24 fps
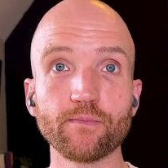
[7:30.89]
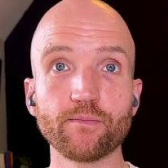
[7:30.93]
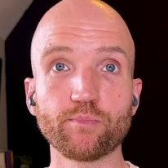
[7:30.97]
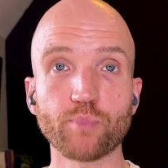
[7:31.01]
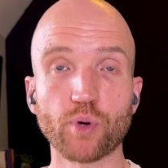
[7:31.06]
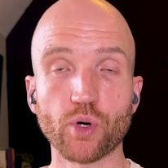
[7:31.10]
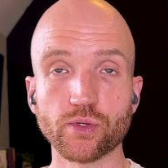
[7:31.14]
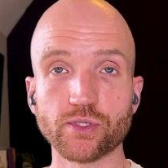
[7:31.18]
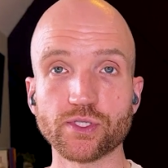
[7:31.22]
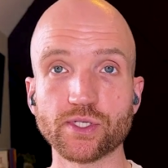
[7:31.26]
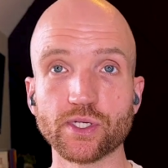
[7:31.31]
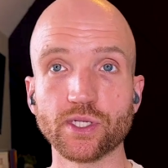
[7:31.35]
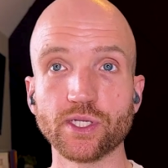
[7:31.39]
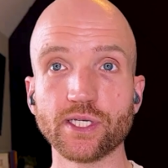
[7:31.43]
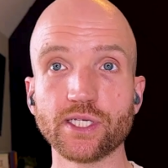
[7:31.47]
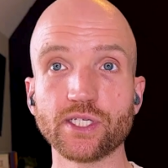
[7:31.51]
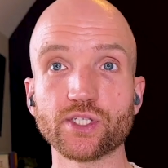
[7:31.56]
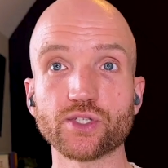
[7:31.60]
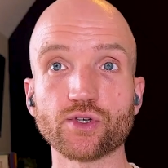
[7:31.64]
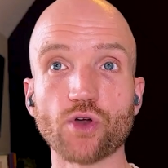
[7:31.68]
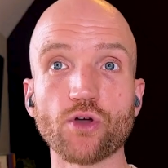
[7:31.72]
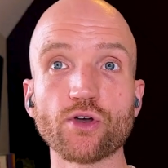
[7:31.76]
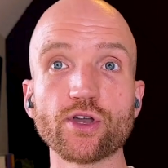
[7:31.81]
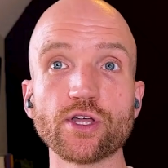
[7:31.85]
personally
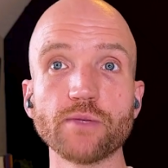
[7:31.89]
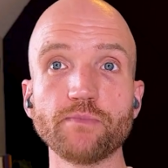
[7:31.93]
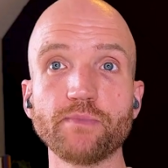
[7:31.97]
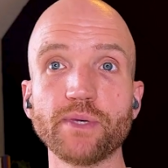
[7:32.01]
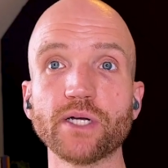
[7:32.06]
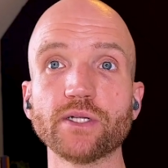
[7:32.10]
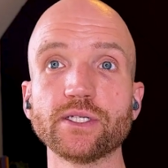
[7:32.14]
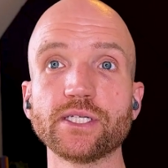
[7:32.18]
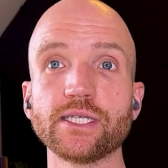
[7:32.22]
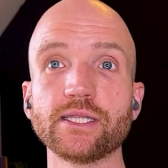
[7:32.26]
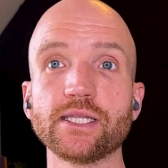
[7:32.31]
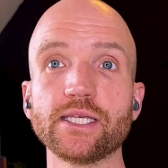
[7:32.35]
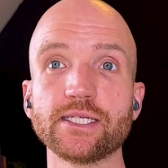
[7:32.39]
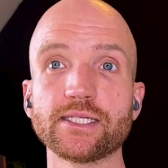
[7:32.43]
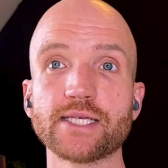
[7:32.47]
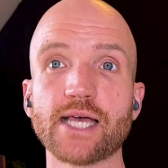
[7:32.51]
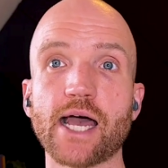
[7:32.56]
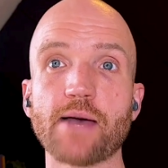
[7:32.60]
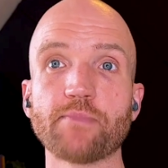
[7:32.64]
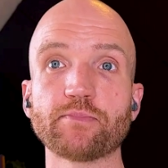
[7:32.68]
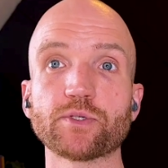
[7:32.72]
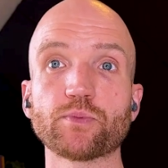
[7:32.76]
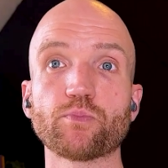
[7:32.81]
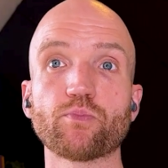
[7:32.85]
started building these
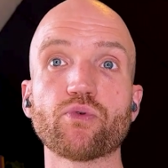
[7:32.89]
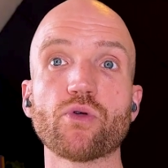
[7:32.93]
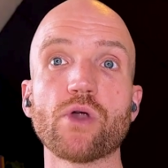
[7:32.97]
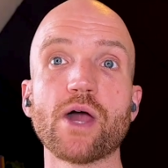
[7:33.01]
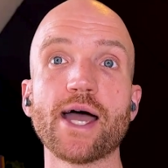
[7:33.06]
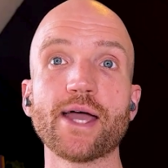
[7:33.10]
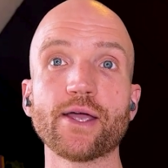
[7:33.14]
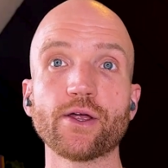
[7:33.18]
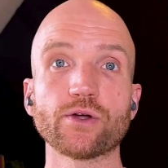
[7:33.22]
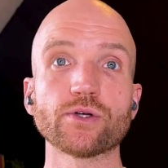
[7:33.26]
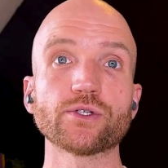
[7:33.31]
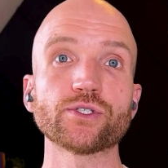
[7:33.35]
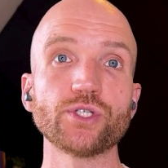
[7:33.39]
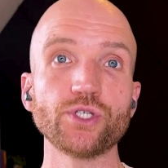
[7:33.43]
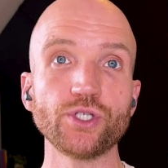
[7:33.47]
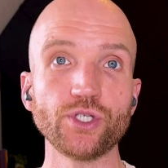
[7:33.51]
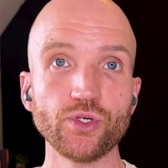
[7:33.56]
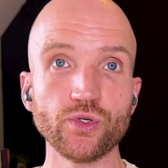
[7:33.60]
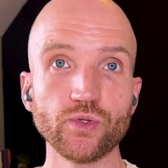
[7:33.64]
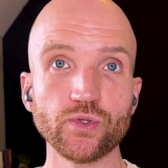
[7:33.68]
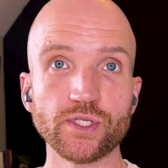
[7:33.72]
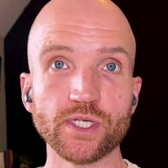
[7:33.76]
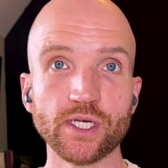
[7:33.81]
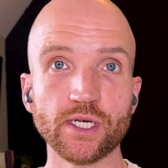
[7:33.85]
apps prior to
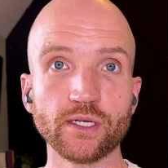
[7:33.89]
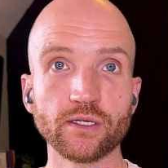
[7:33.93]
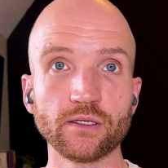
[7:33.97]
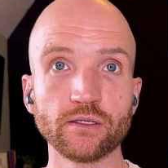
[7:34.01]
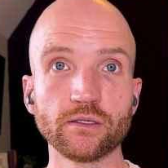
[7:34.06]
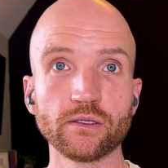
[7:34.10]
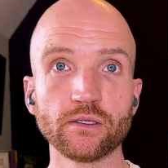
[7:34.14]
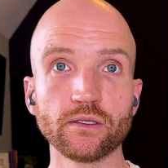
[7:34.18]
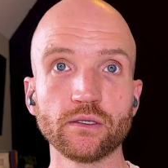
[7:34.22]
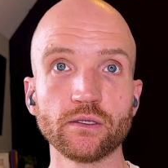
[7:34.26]
using